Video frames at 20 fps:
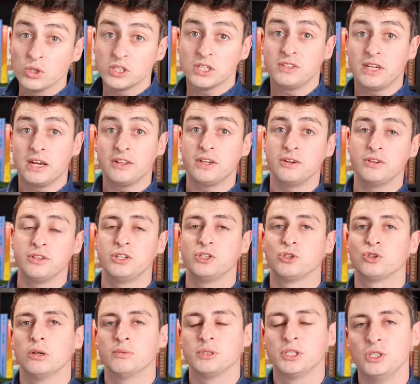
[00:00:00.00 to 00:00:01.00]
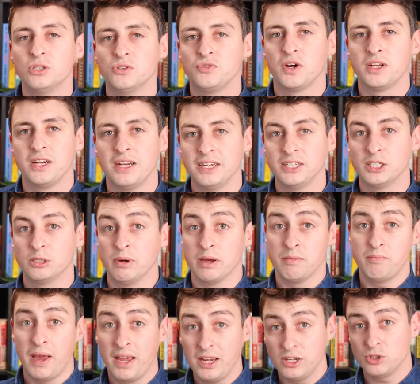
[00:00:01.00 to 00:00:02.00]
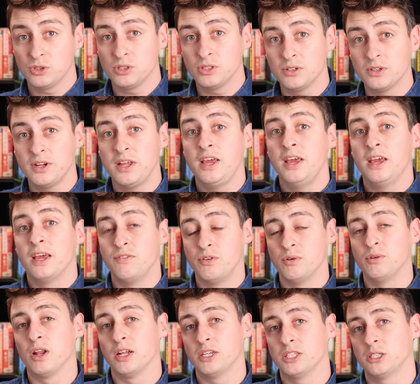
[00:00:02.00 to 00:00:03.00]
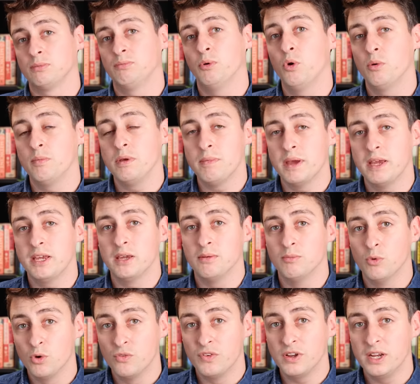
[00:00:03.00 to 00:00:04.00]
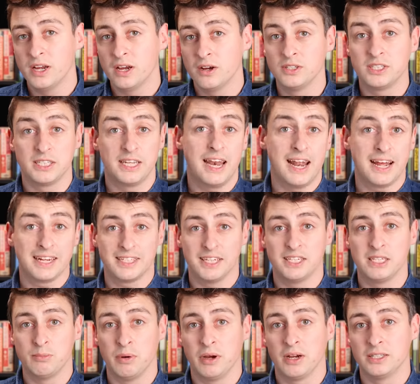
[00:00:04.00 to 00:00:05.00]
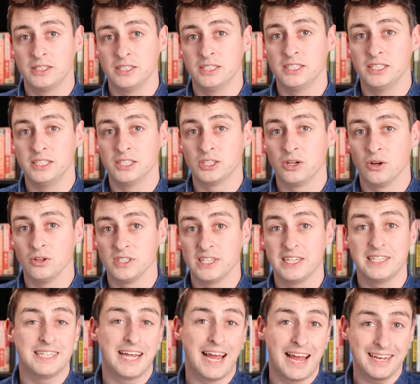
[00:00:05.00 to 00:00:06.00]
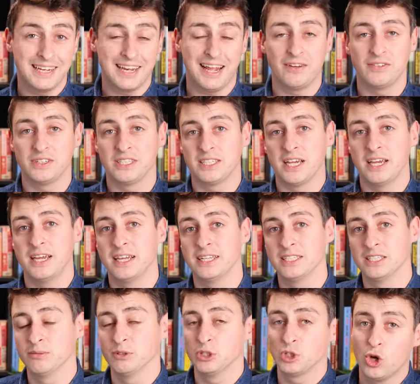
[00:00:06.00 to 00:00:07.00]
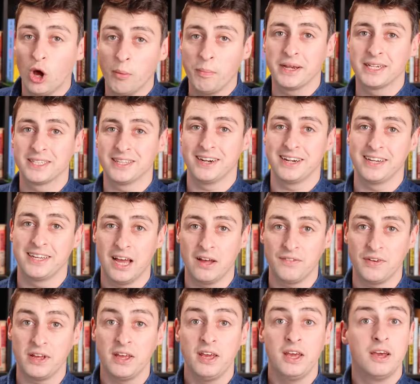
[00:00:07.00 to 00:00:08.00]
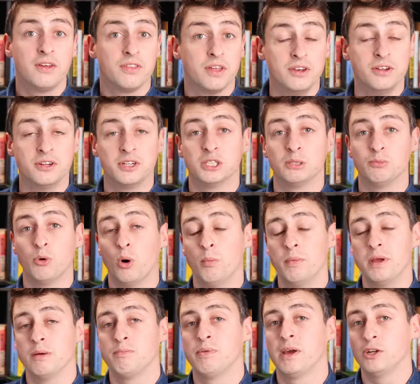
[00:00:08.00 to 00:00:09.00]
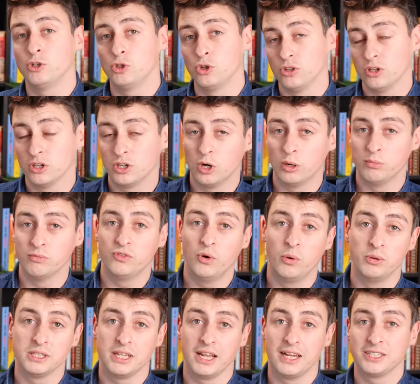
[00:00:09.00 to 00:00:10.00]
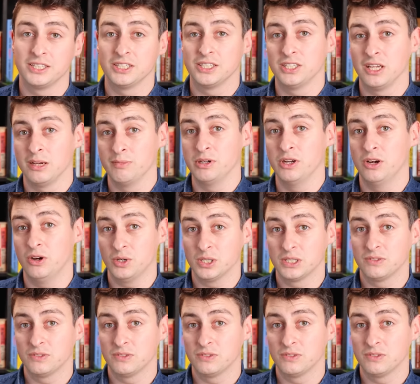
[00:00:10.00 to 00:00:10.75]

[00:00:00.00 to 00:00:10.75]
Also down there in the description, you'll find a link to my Patreon. If you would like to support me making more videos, get access to behind the scenes content, and have a say in some of the topics that I cover, then you can support me at patreon.com forward slash Simon